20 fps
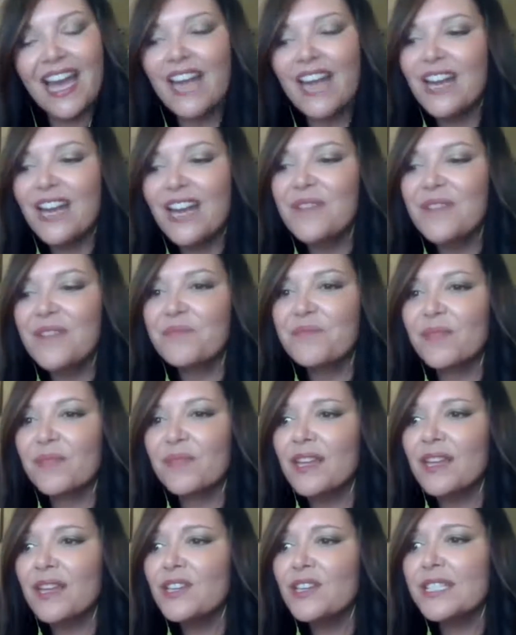And
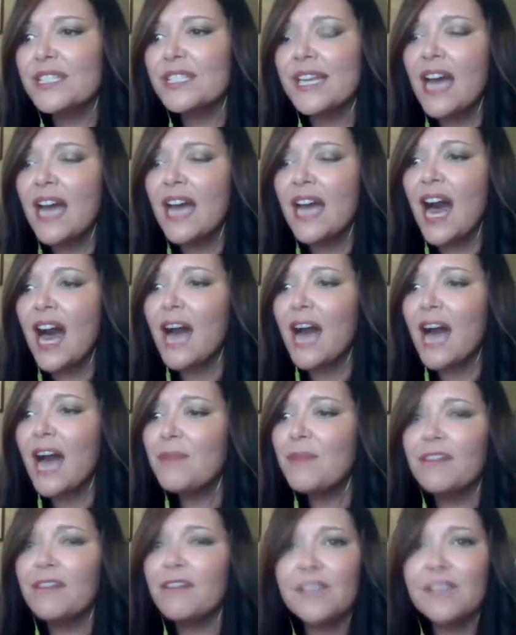you can say,
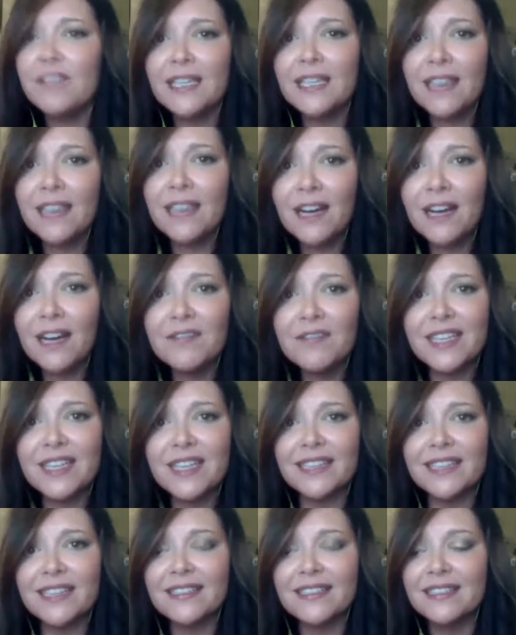I'm not feeling
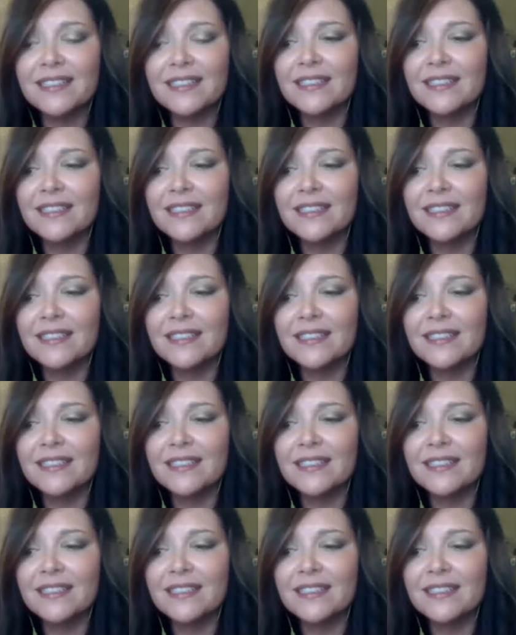confident.